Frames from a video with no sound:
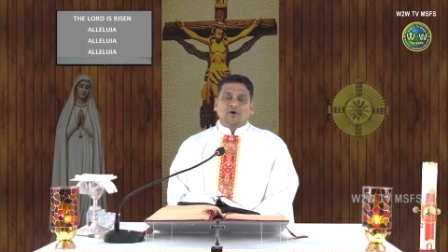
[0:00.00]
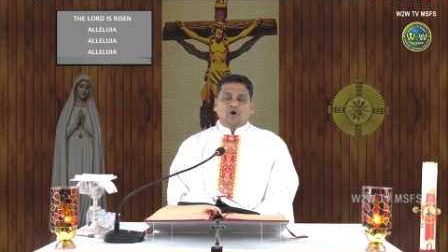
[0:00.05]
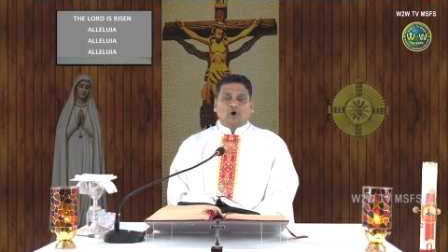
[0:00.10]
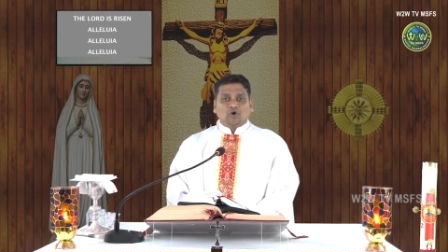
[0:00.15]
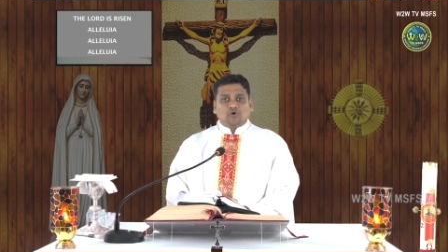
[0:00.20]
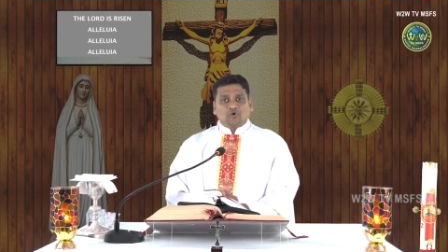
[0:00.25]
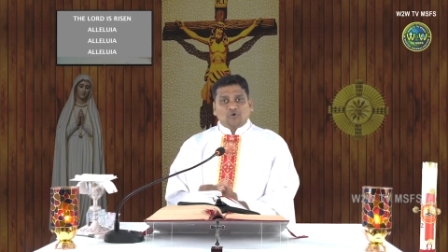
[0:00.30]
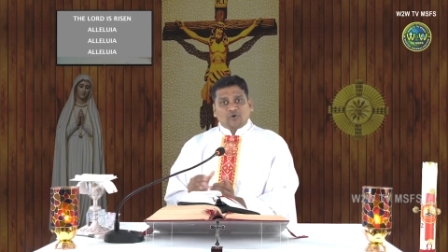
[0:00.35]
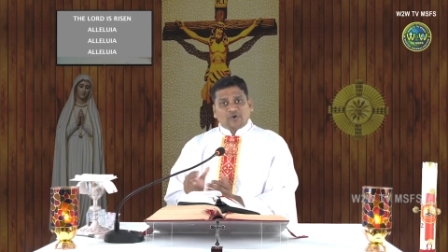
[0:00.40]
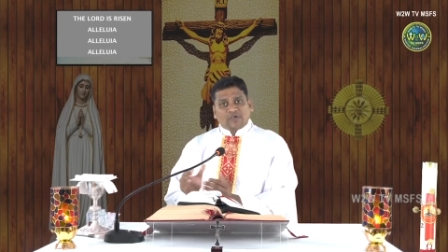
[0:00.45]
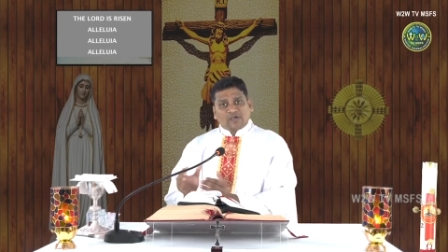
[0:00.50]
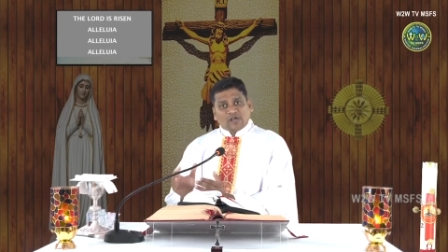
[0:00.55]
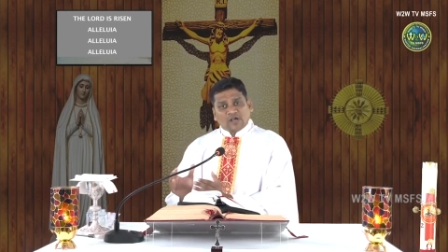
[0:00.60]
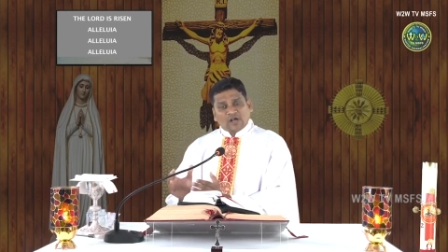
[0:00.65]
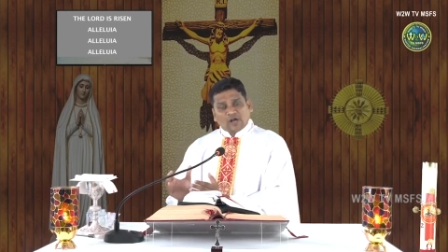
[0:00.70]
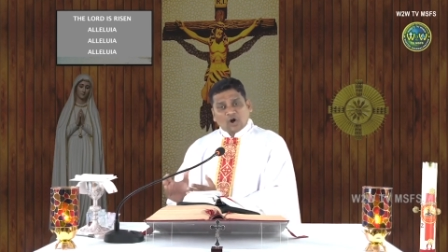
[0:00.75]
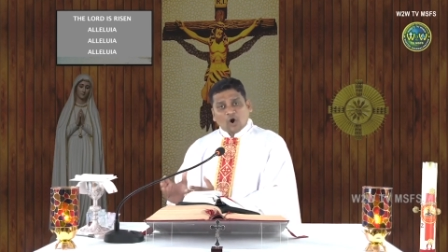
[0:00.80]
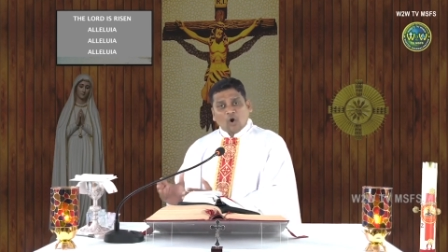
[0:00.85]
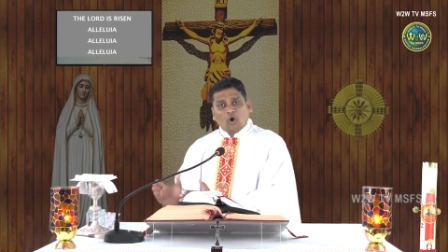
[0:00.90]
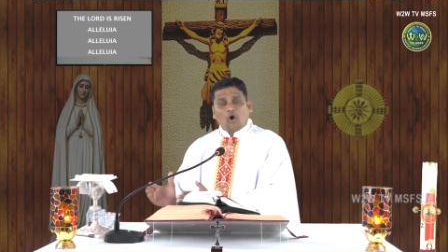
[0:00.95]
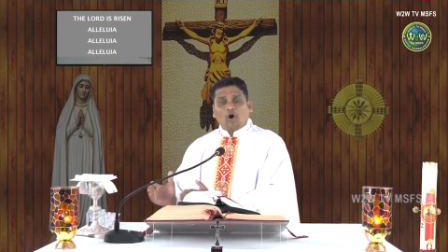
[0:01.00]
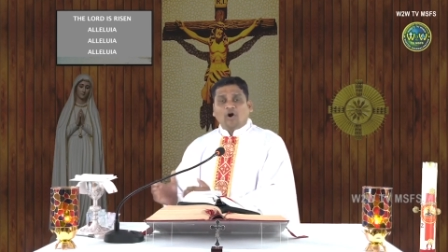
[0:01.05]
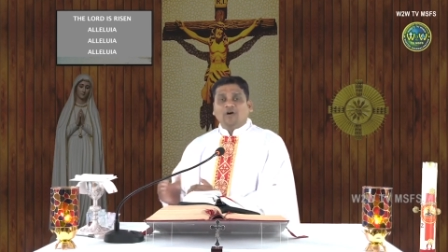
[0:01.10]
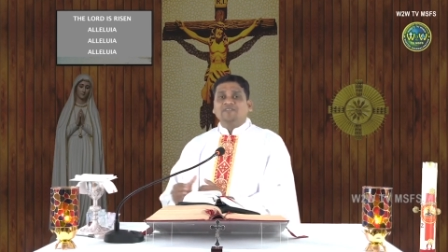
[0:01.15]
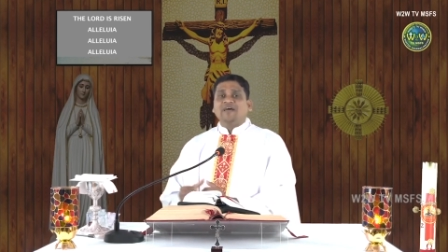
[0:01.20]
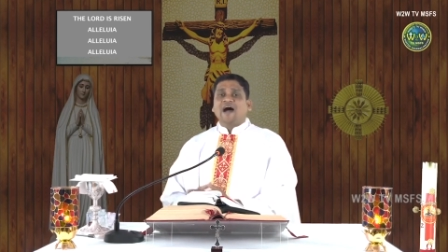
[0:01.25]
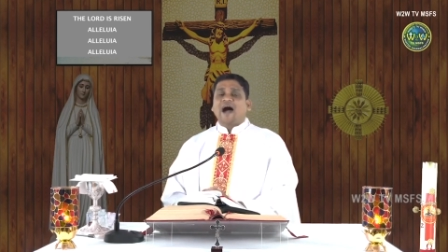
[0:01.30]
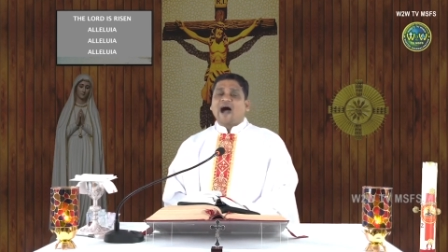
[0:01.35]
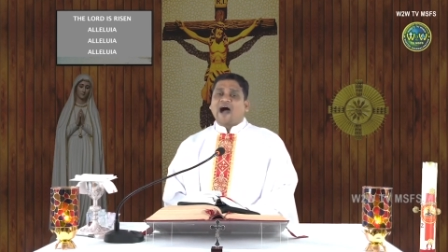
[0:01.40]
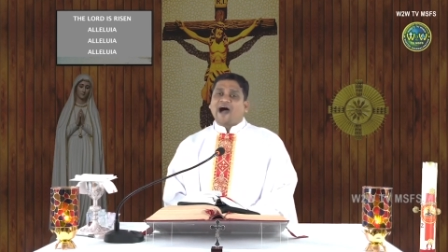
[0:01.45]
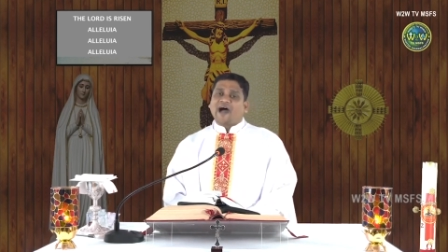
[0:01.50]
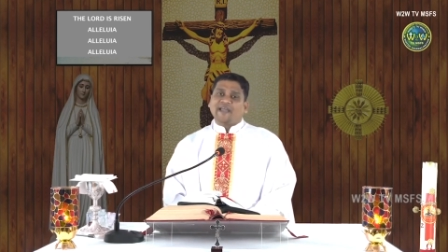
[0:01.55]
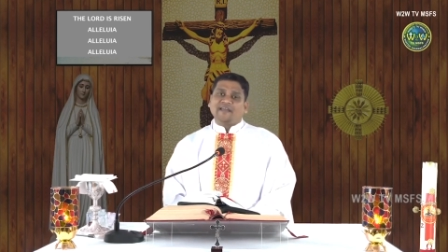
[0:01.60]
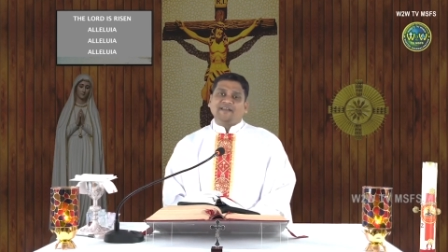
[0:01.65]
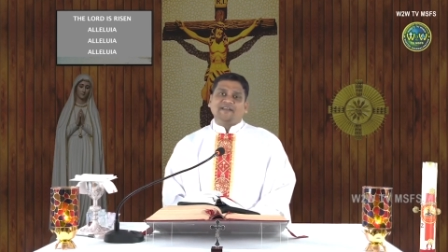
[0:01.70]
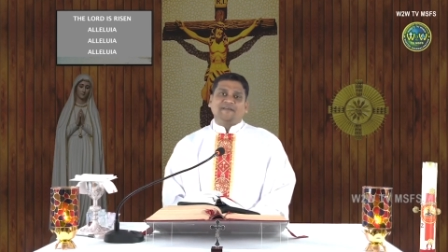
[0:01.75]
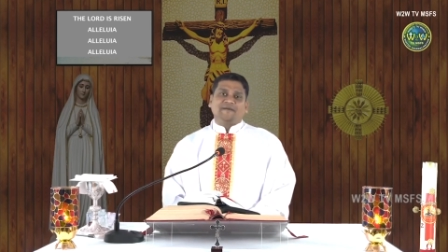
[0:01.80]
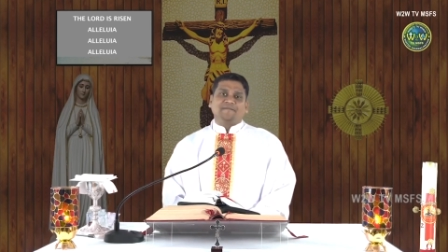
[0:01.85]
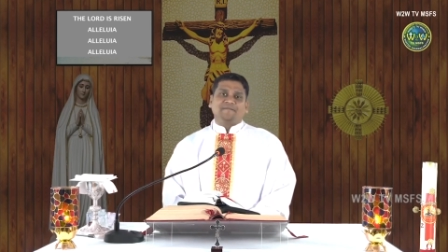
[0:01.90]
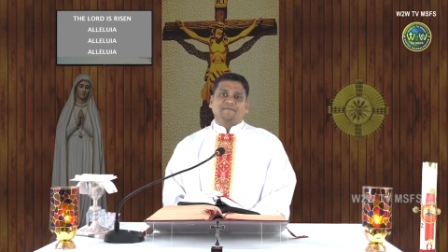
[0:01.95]
or to go on
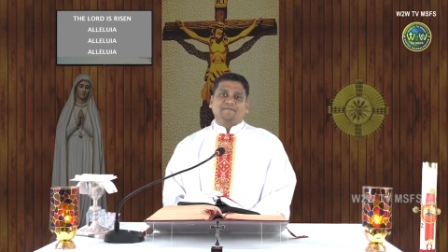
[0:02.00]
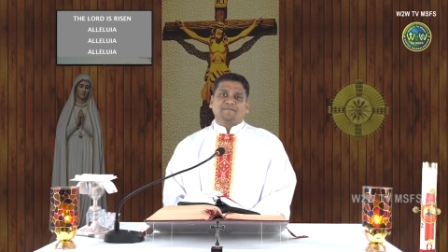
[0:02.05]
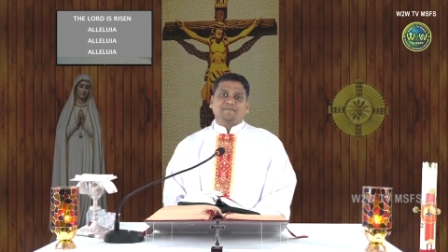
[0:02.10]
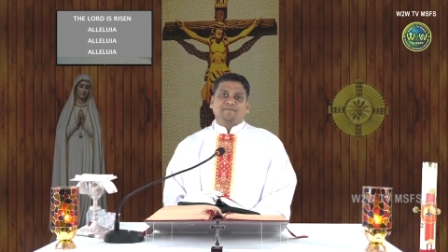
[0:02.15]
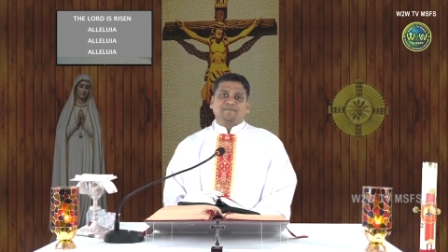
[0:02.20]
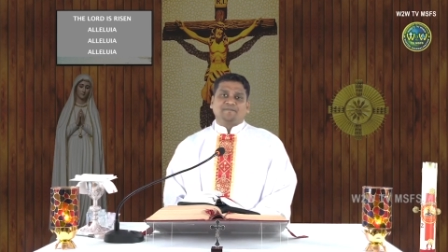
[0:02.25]
hiding.